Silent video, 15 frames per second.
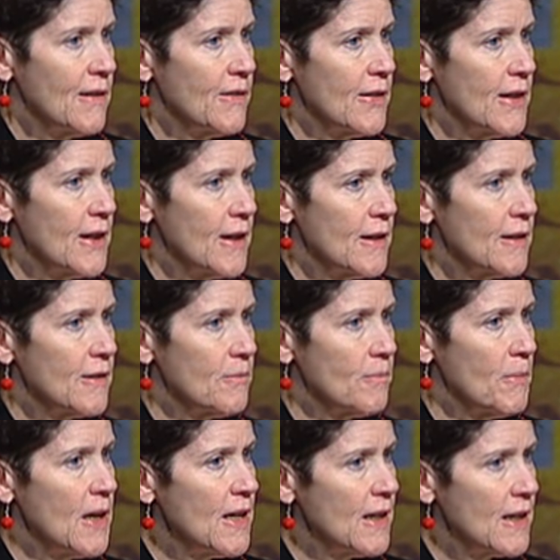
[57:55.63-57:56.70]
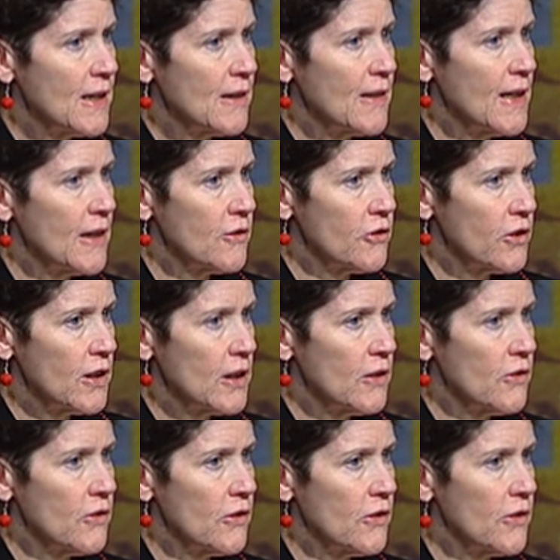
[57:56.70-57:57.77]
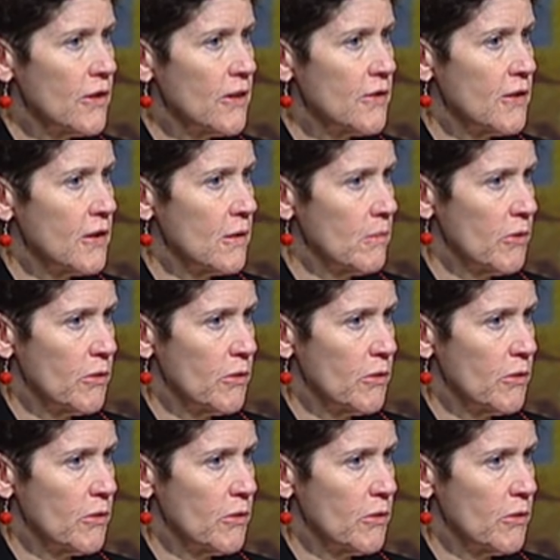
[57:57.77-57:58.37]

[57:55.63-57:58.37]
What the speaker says: that making that change is a team